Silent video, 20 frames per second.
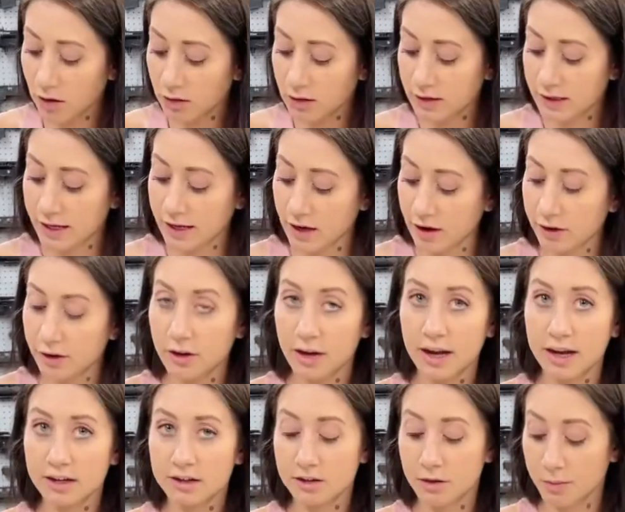Take out your
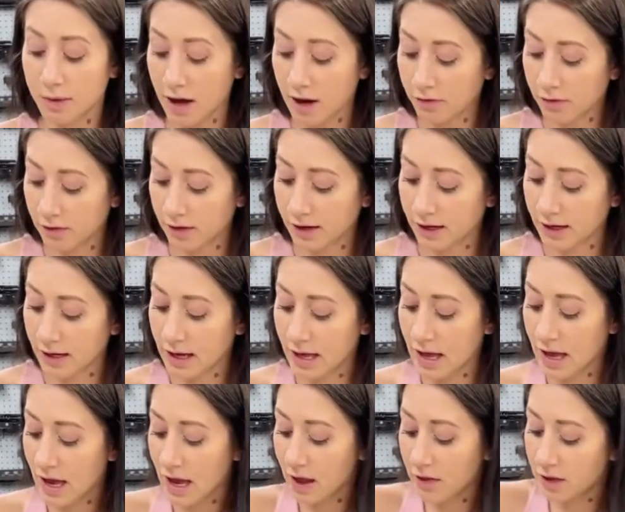extra baffling,
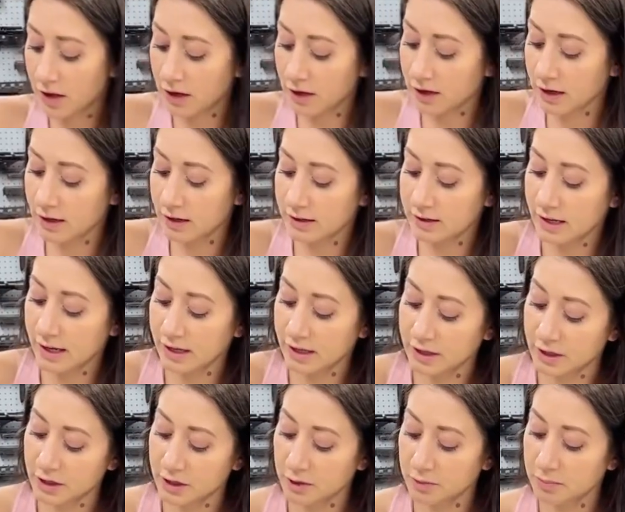and then you're going to take
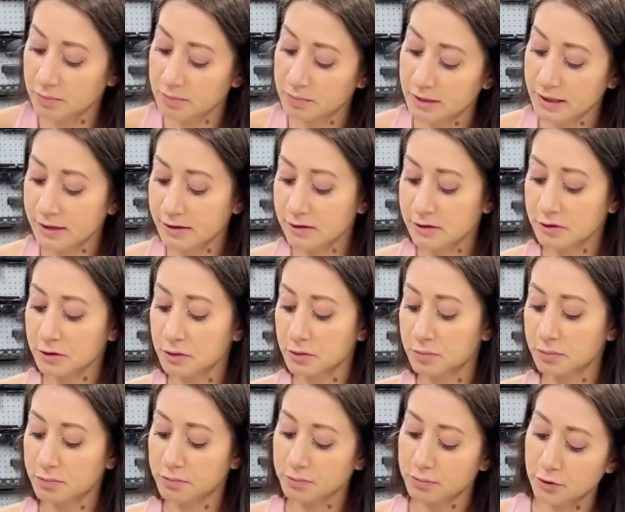your pistol
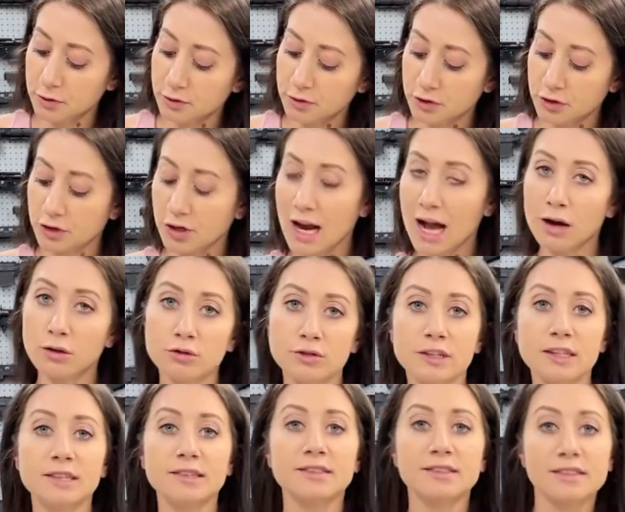booster
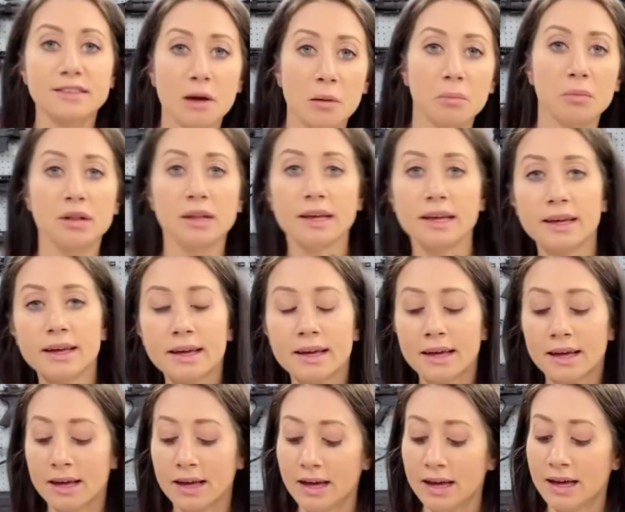housing assembly.
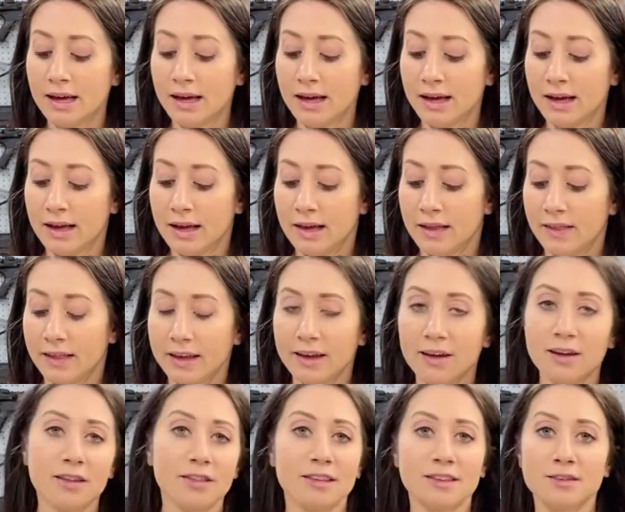You get
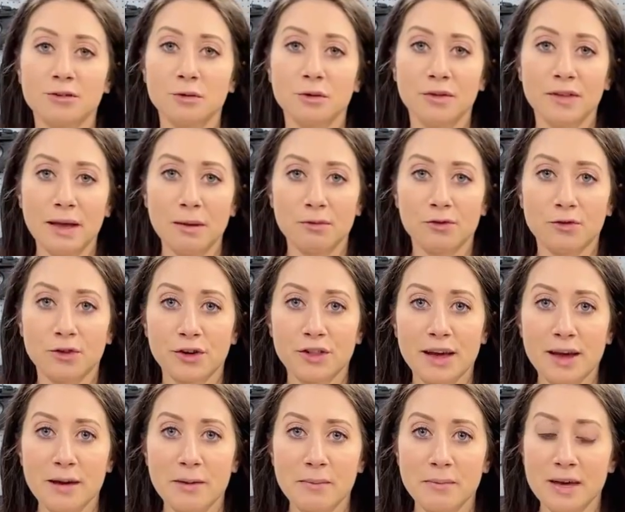all these cool names for
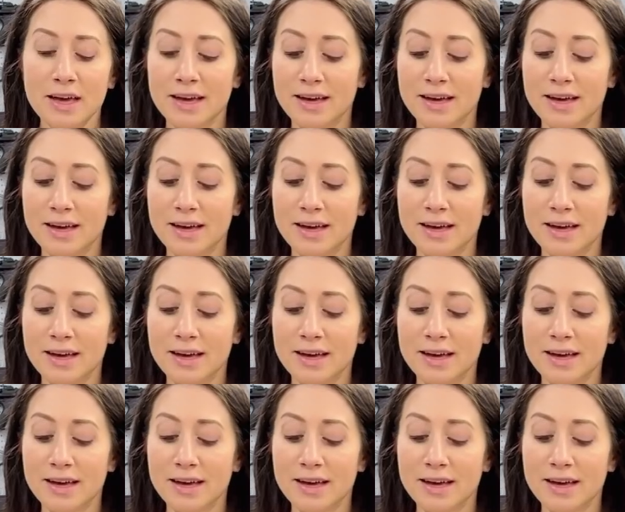them